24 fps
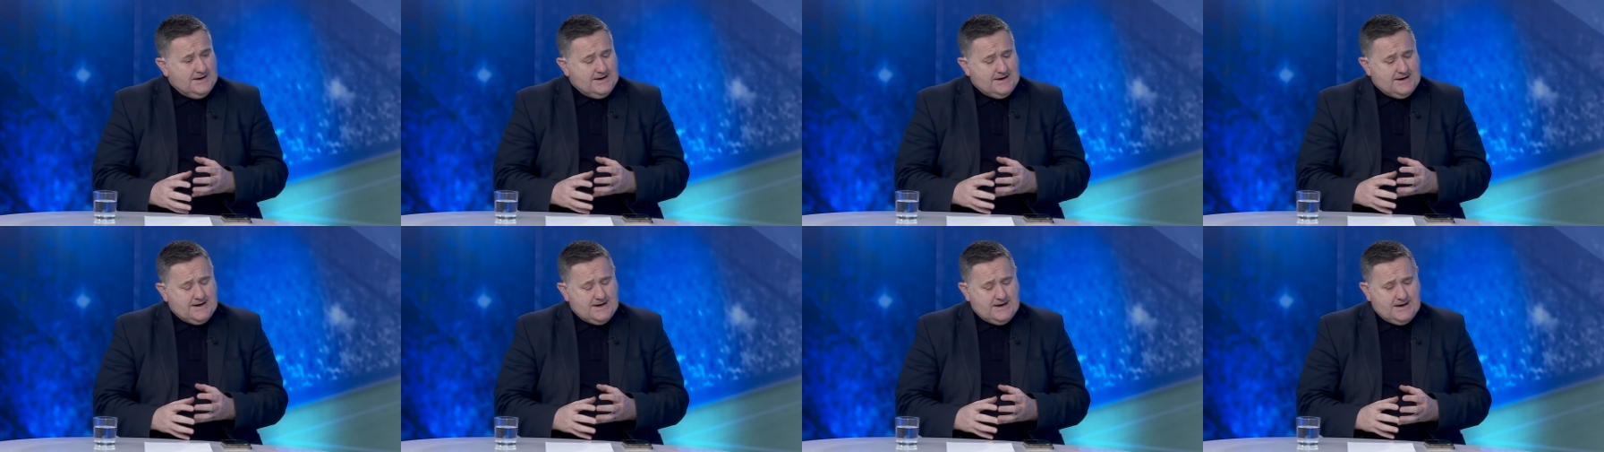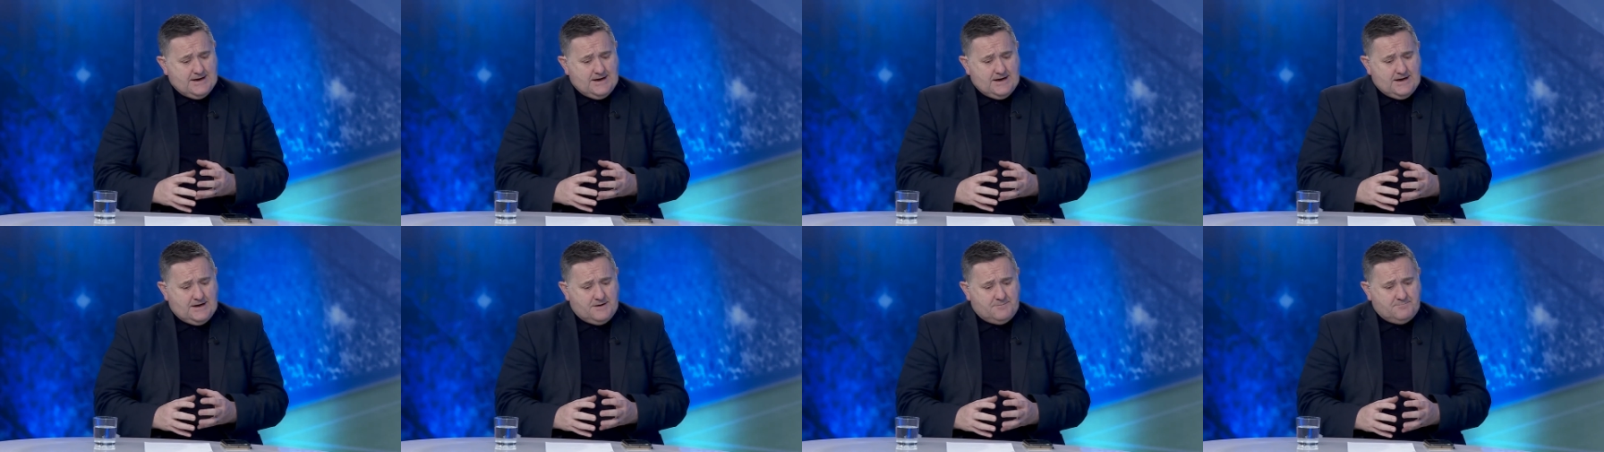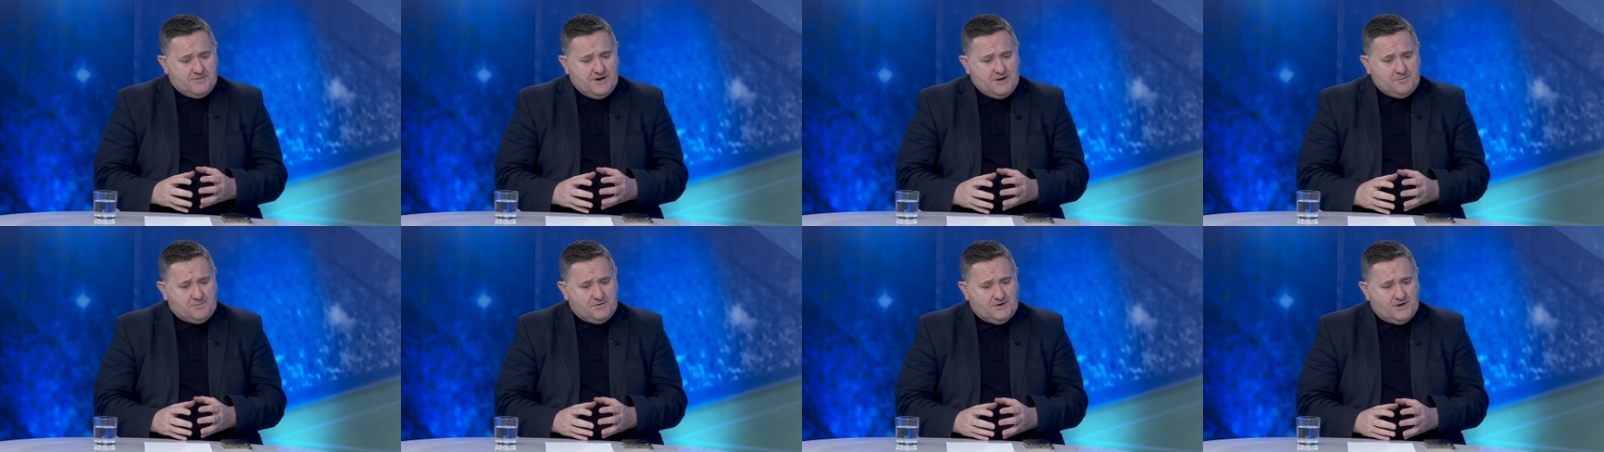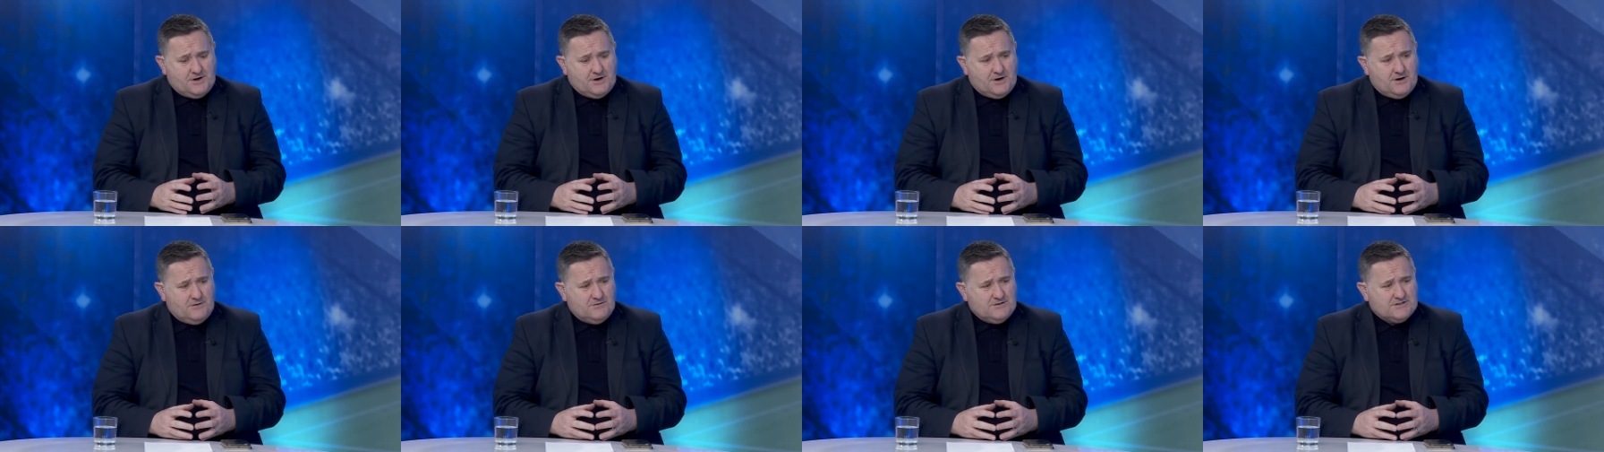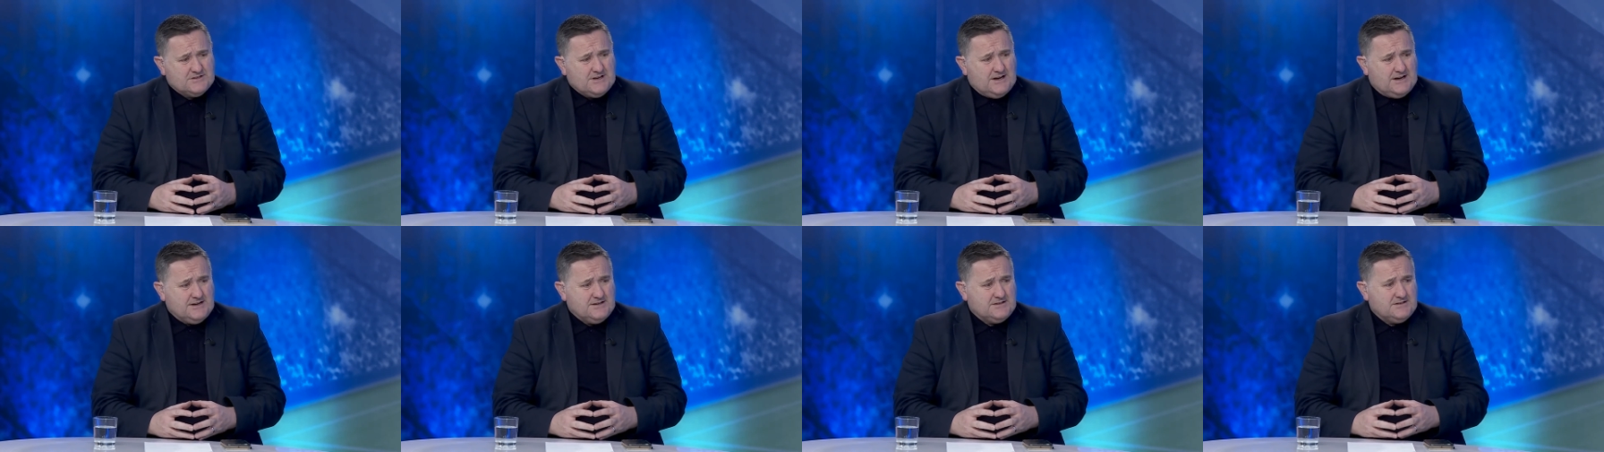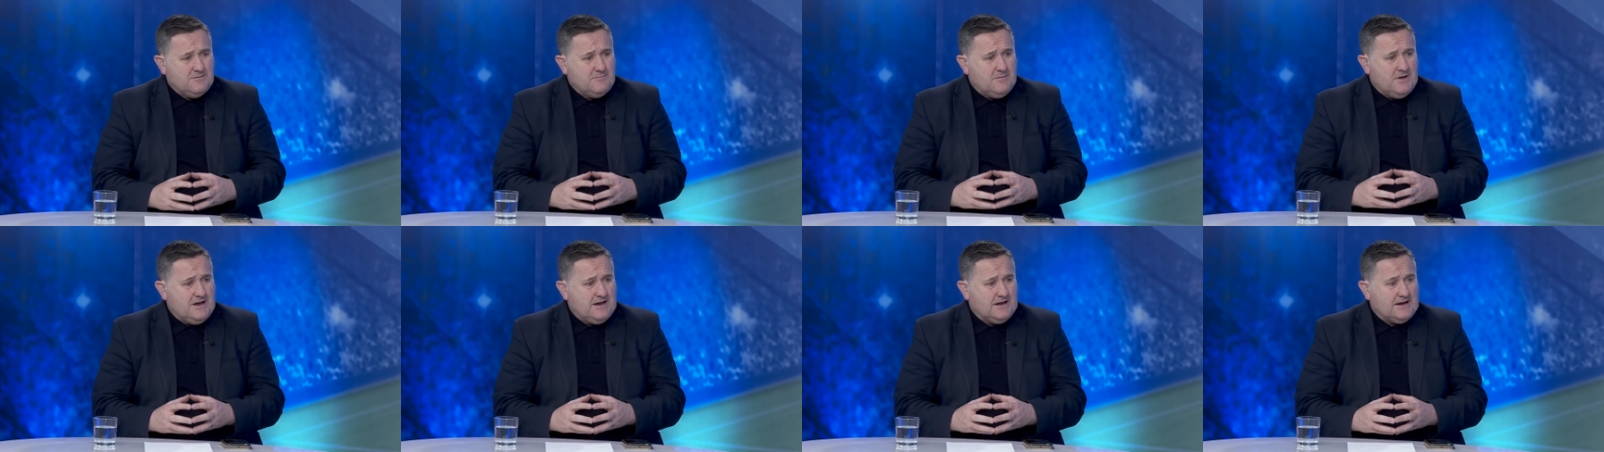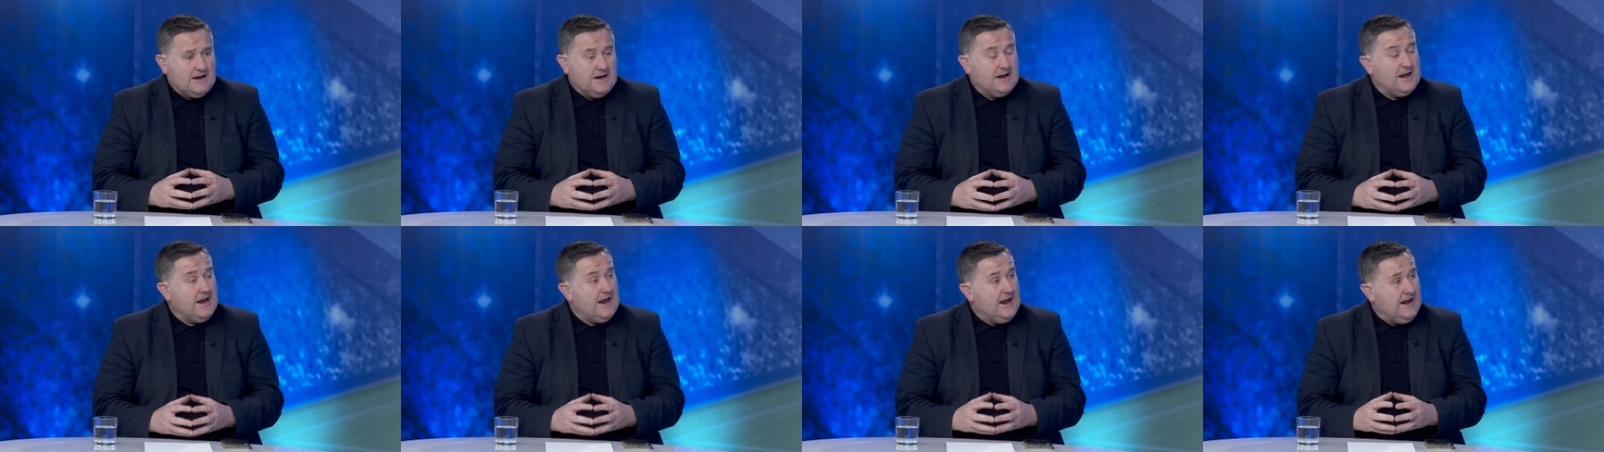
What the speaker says: and people are now starting to make an